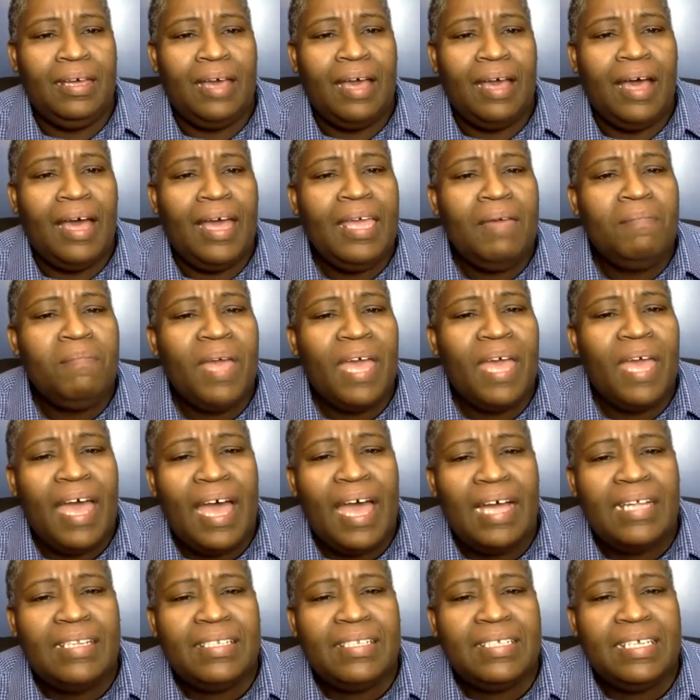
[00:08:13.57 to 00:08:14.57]
I am
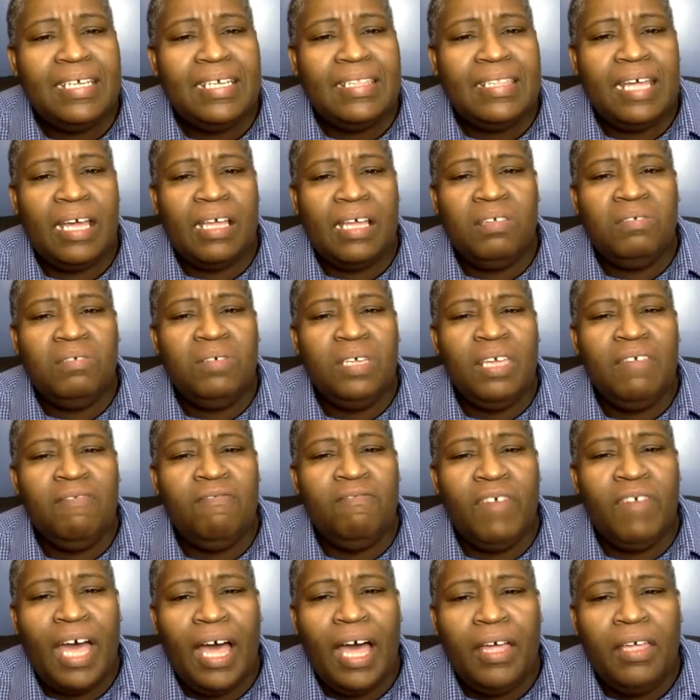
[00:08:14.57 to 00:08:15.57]
asking that you
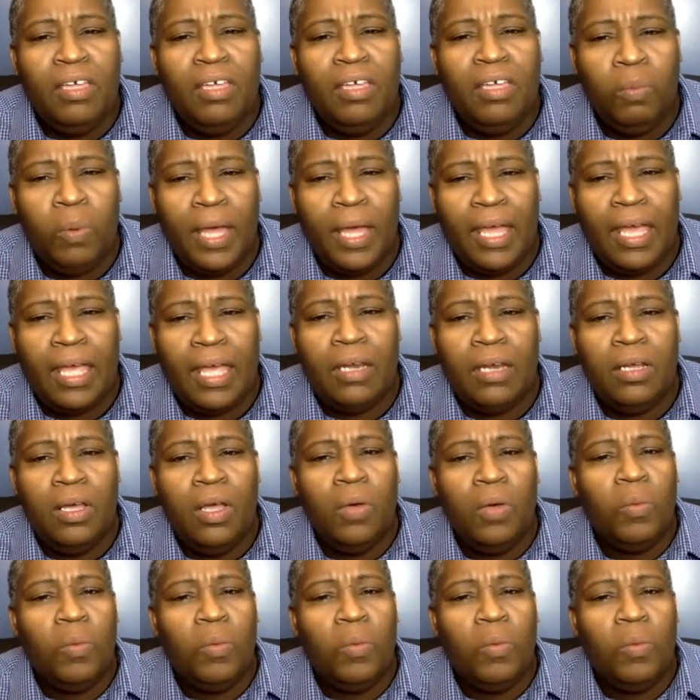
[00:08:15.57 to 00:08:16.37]
evaluate